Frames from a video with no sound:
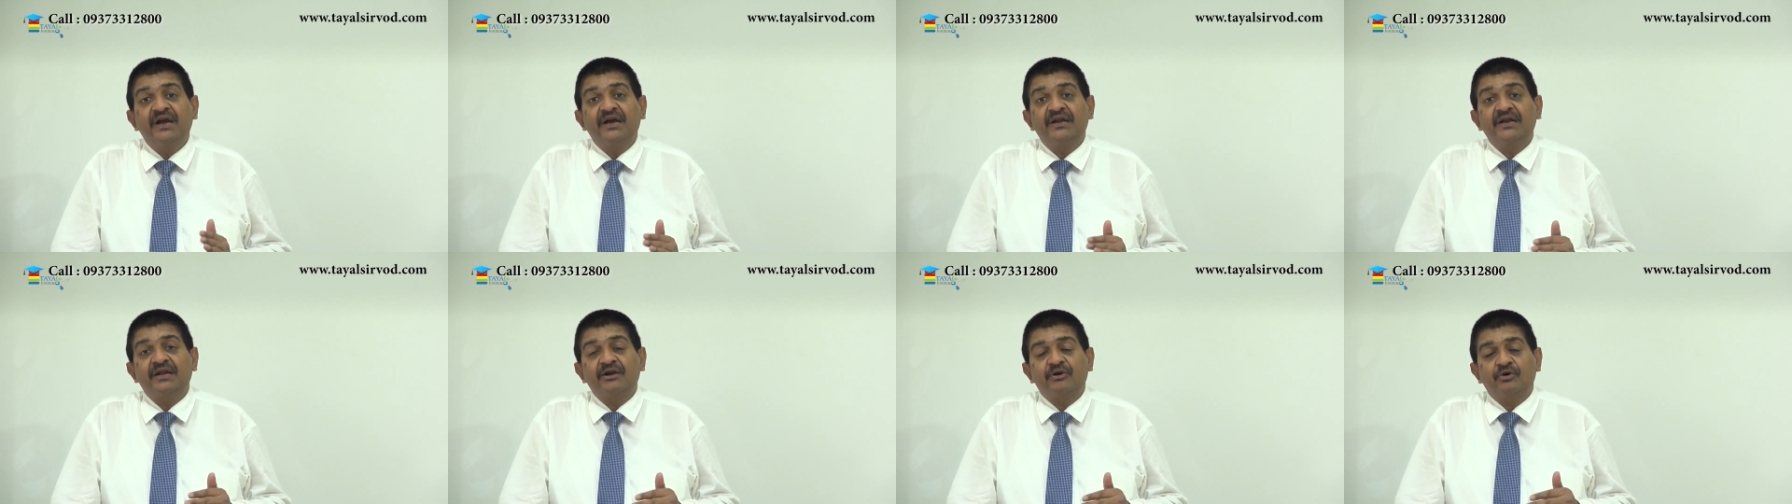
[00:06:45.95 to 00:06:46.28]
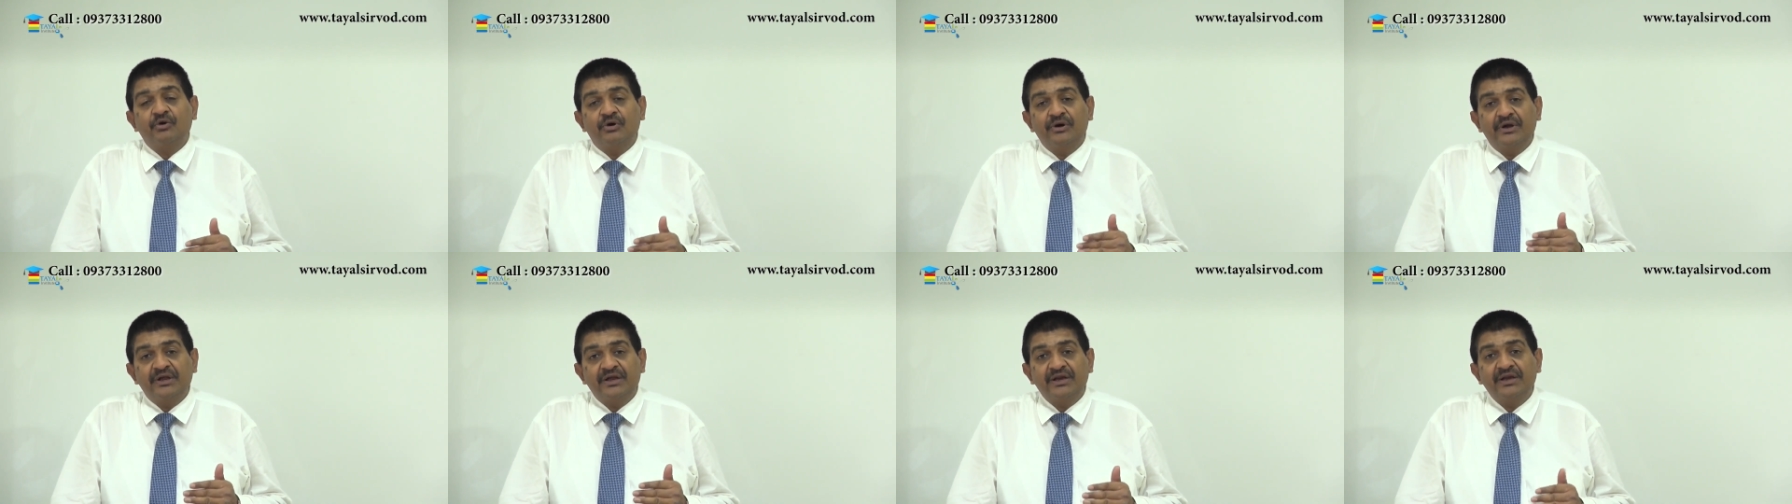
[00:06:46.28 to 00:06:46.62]
and
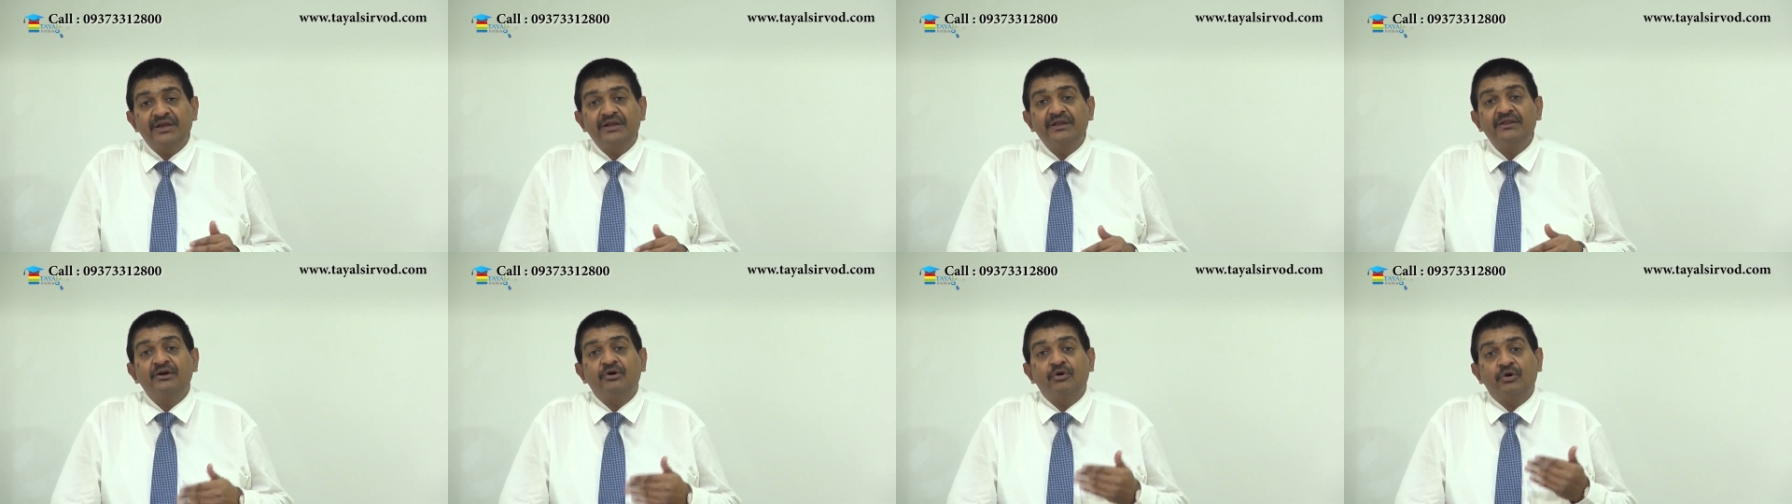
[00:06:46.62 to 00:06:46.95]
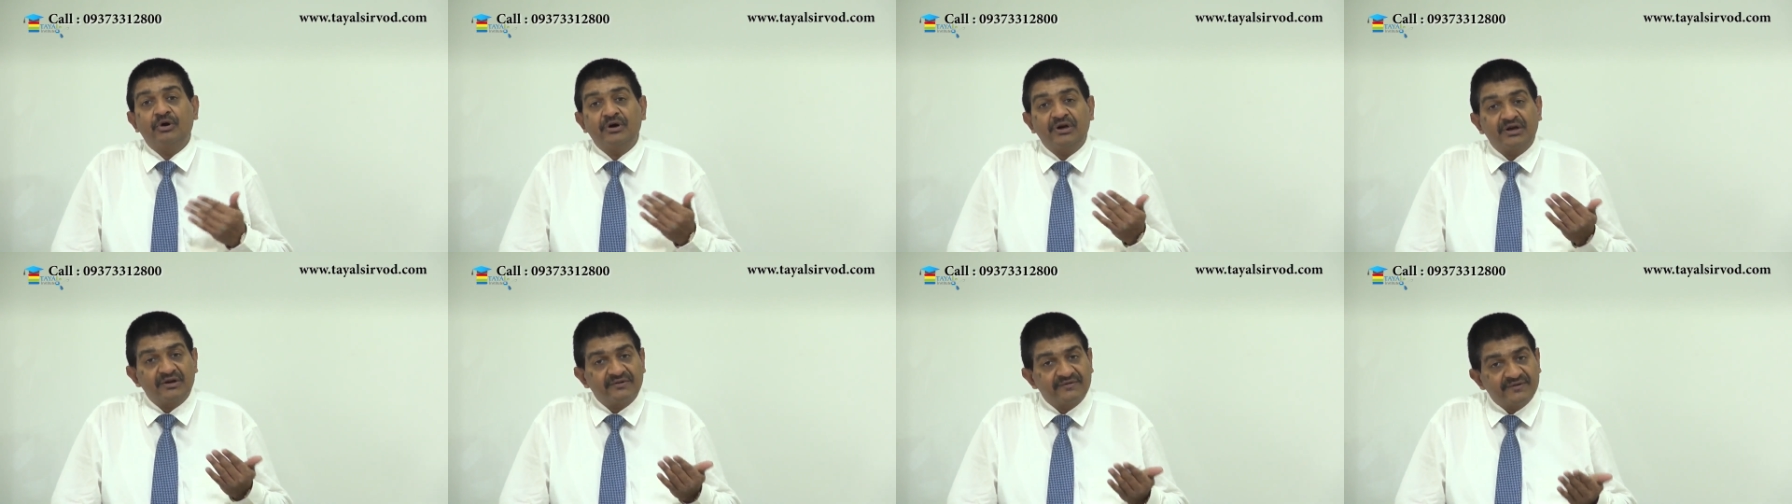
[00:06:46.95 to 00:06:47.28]
accordingly the
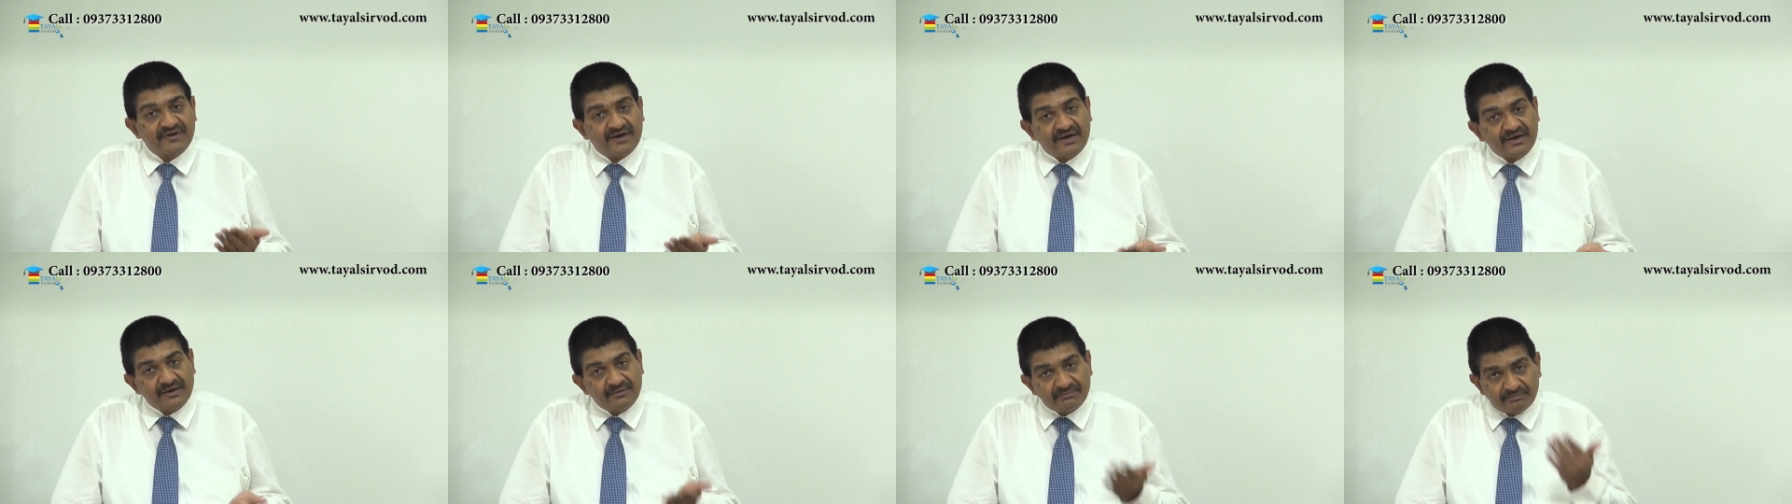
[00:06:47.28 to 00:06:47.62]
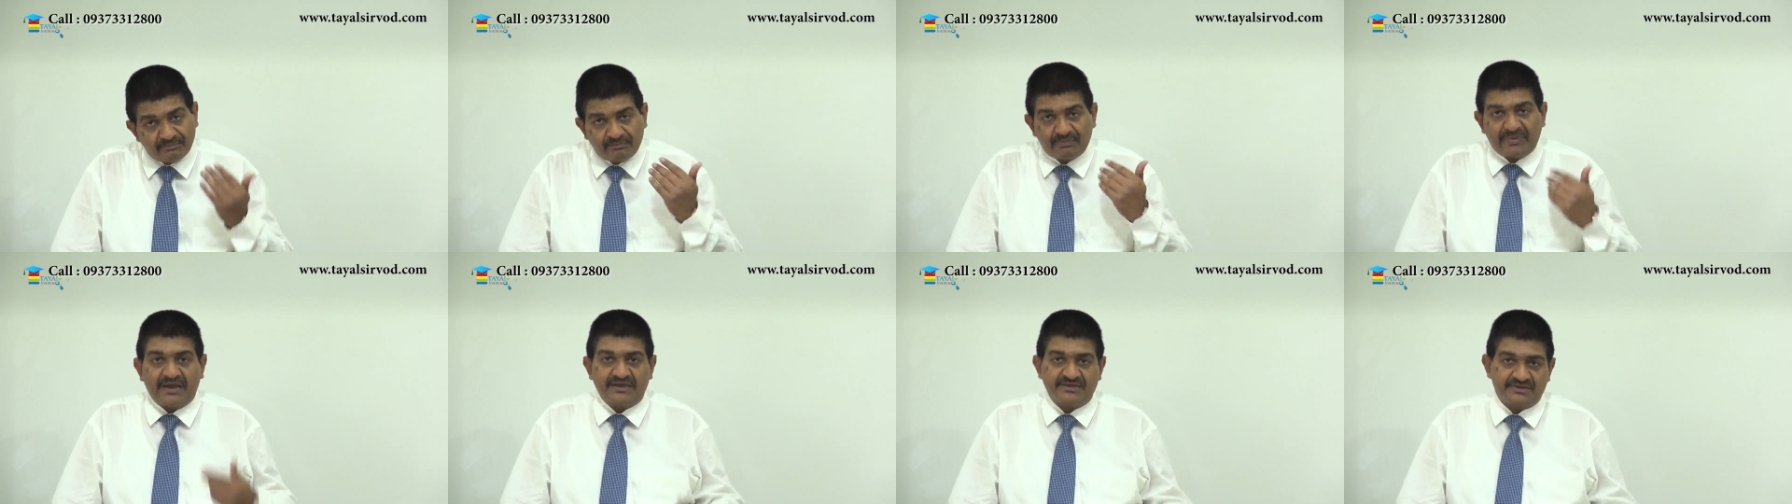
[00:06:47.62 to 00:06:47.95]
orders are
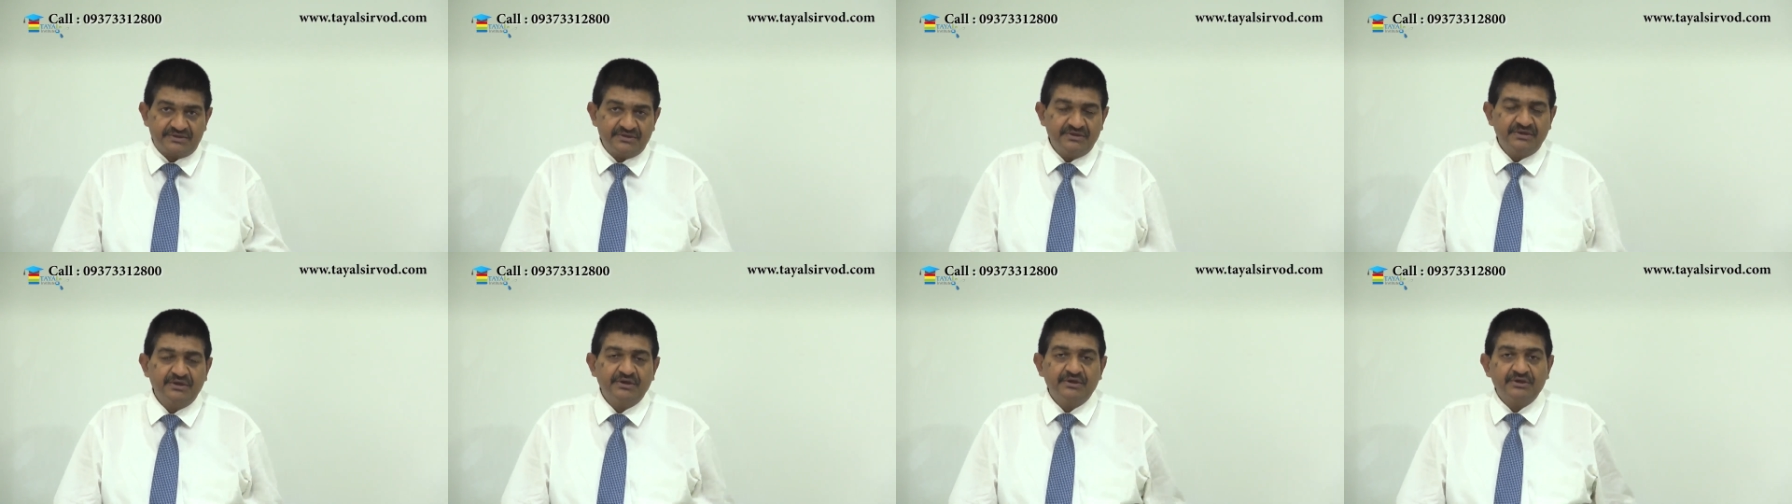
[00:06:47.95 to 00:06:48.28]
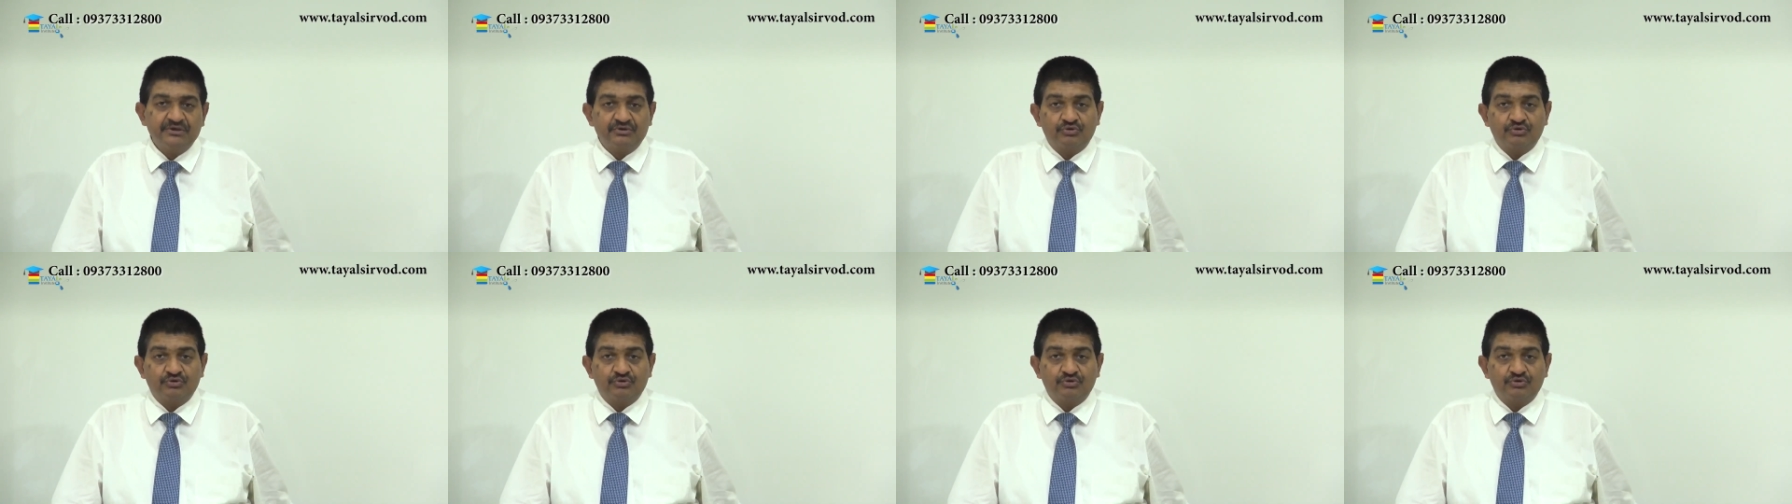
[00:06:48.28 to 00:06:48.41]
passed